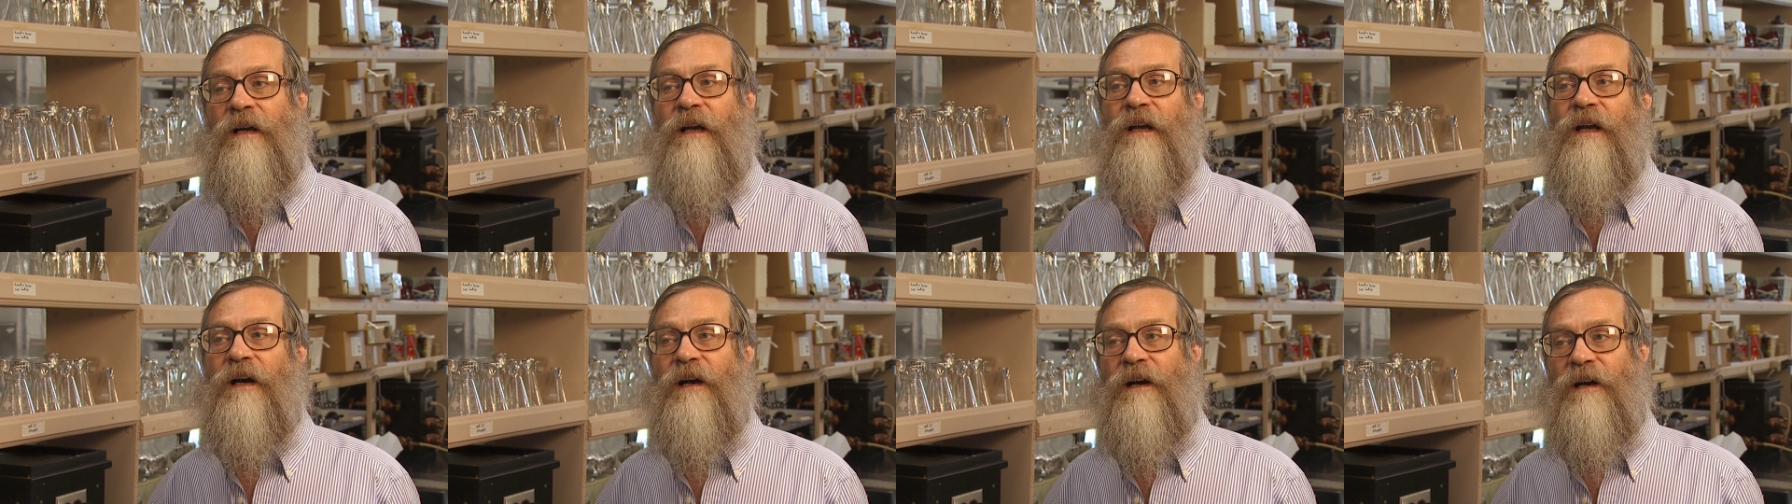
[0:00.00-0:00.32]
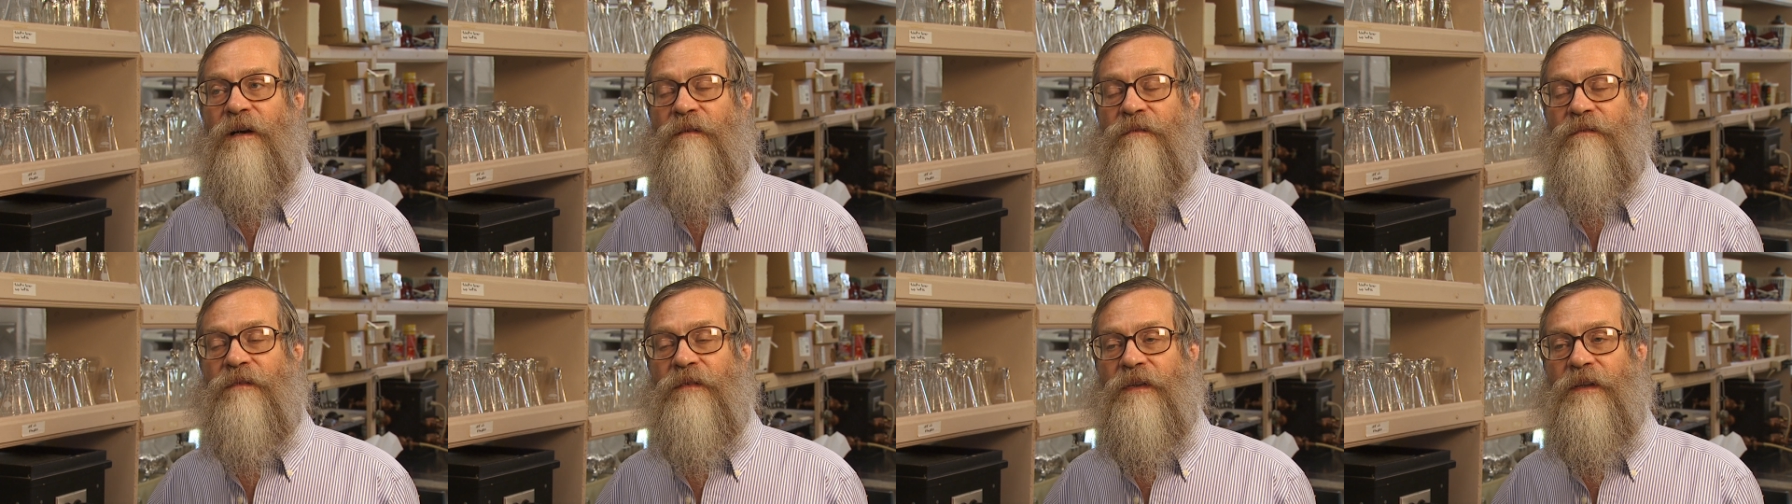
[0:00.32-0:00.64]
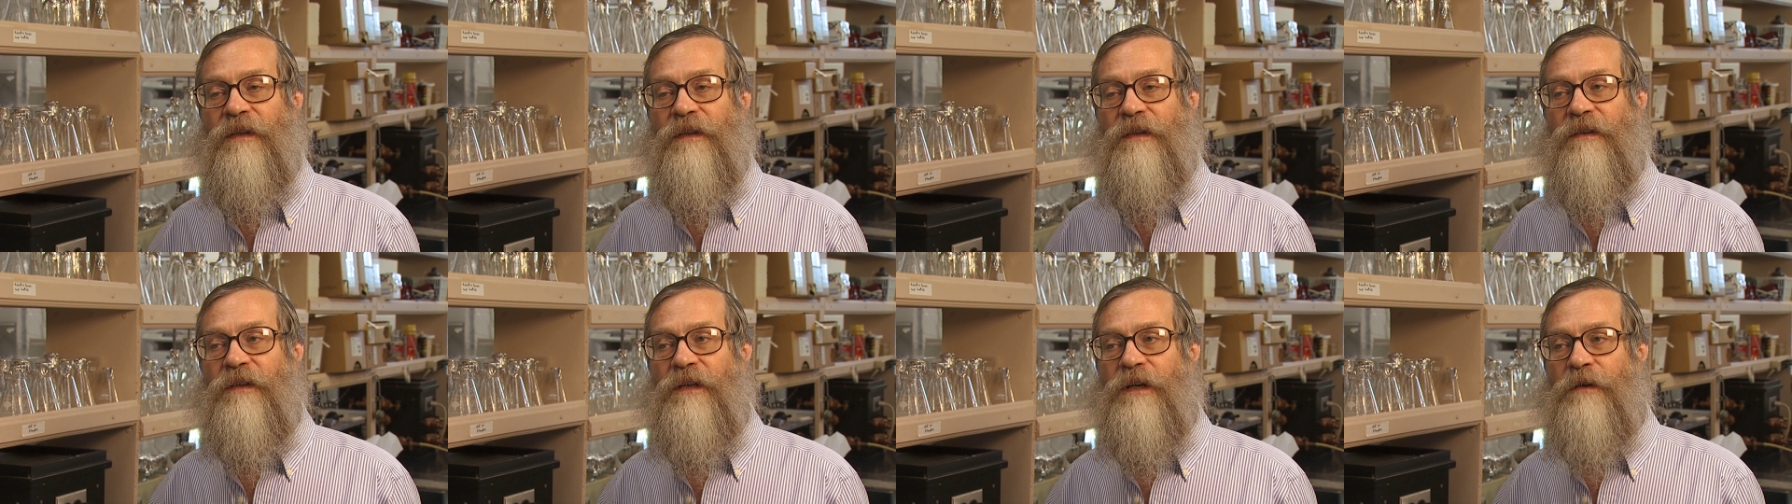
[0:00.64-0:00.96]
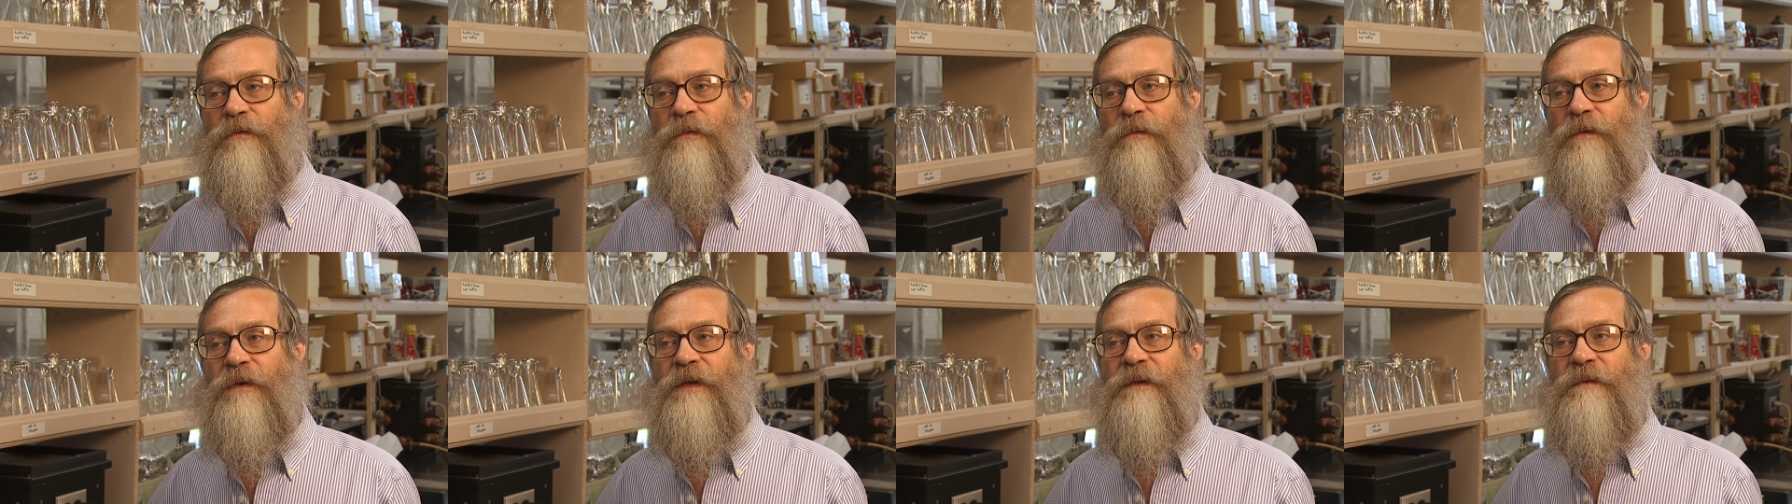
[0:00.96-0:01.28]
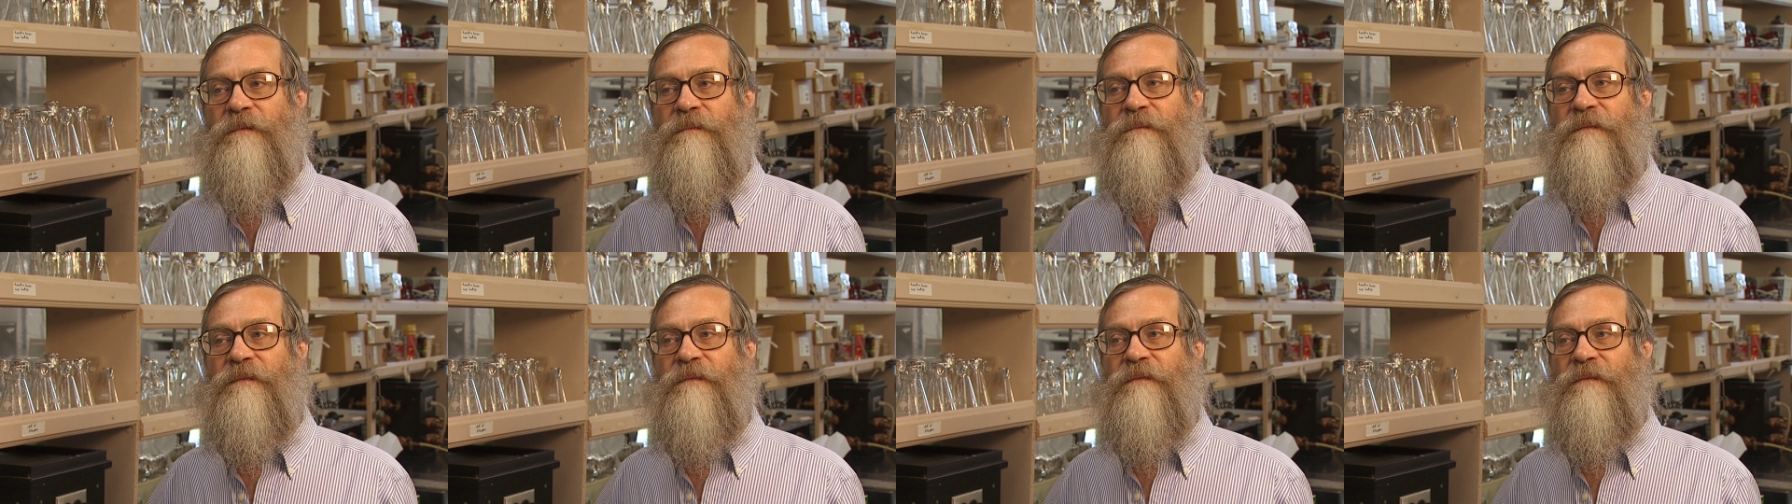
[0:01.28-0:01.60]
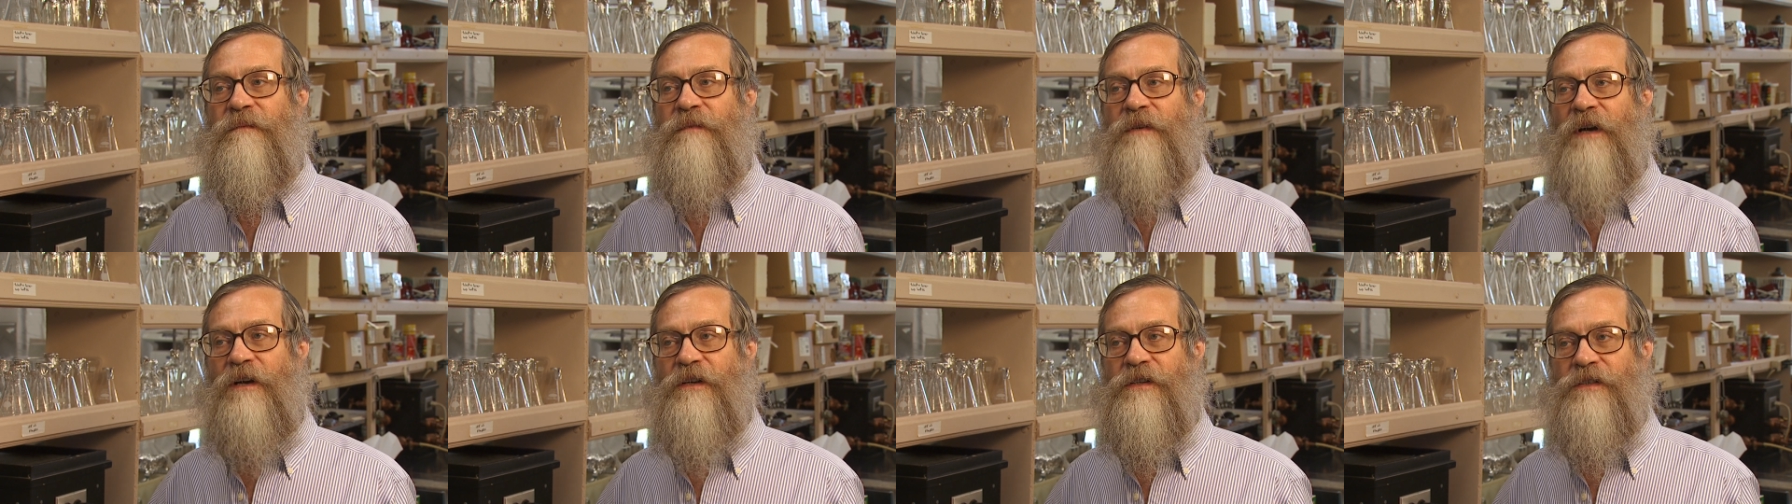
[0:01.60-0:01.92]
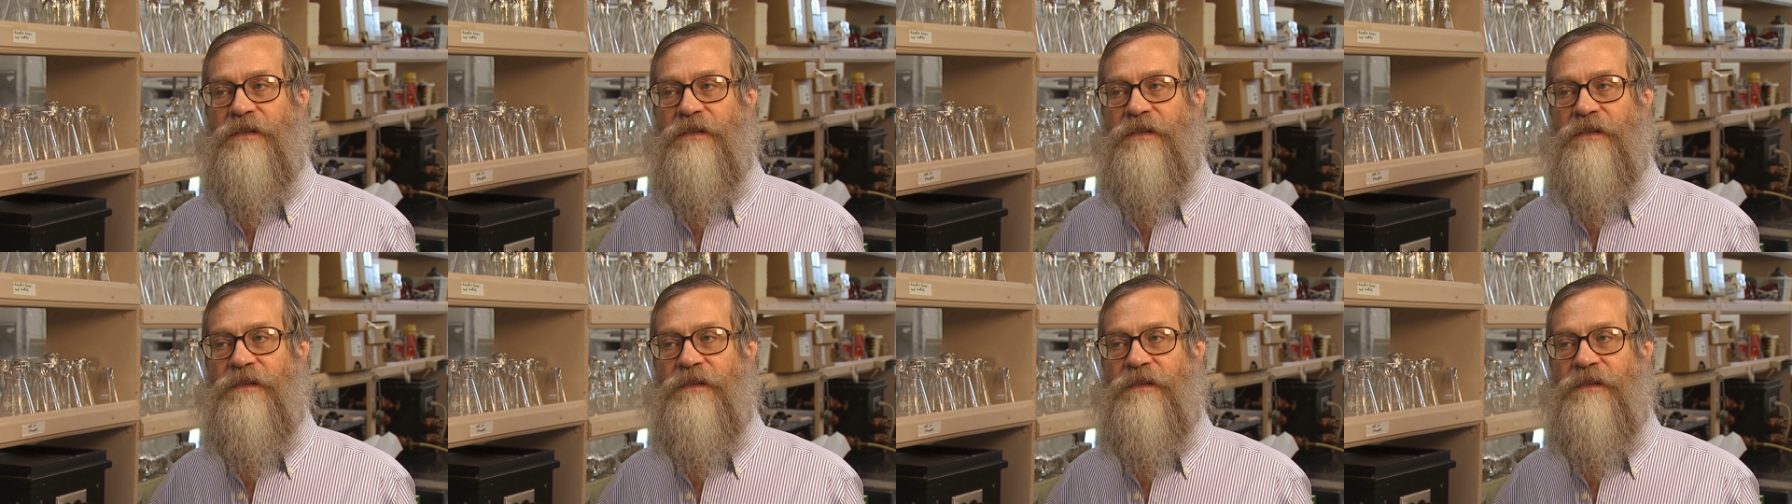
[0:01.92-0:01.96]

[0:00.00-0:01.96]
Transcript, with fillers: Um, if we are